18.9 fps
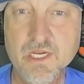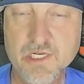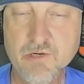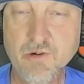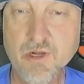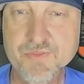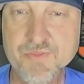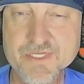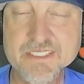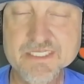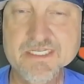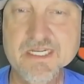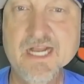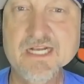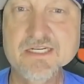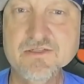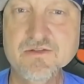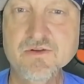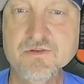you know what, this
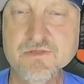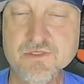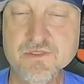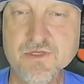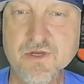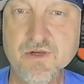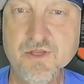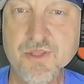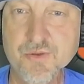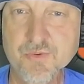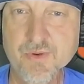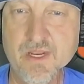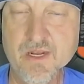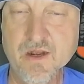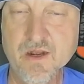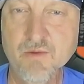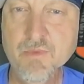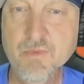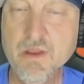sucks losing 2-3
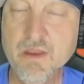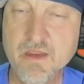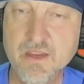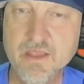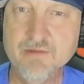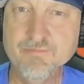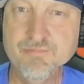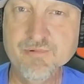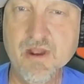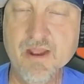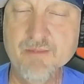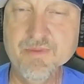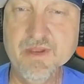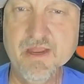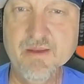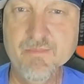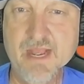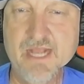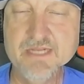at home in a
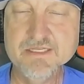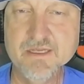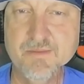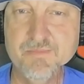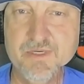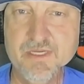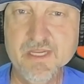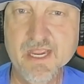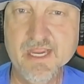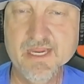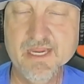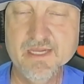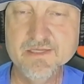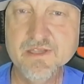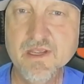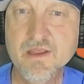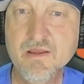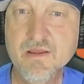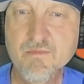primetime matchup to
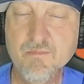Yankees.